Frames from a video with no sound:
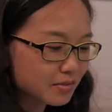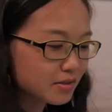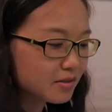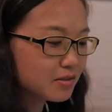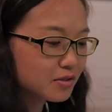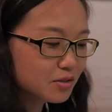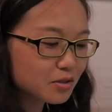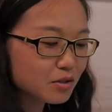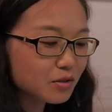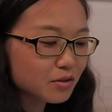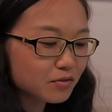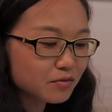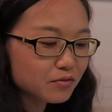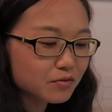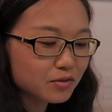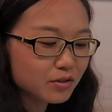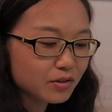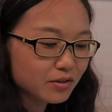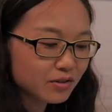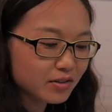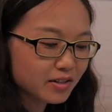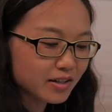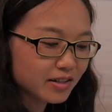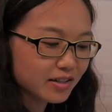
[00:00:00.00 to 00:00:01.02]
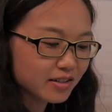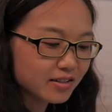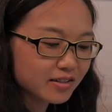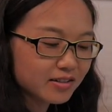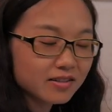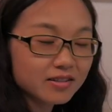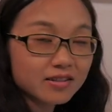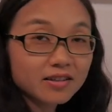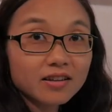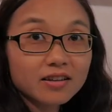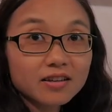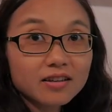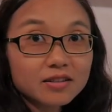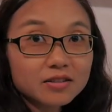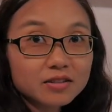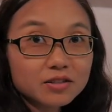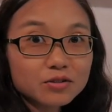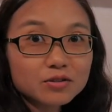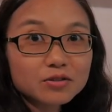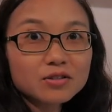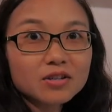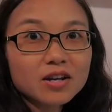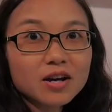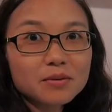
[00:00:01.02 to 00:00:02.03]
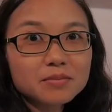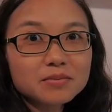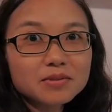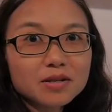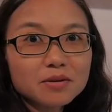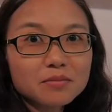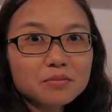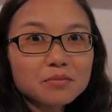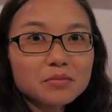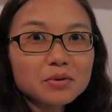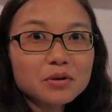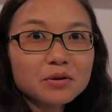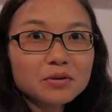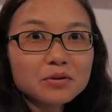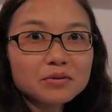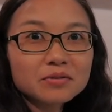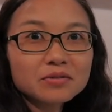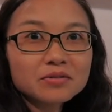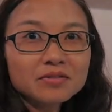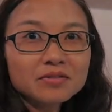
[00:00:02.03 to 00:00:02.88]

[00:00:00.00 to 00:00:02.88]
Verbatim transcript: It's good for like, it's good to have some meal.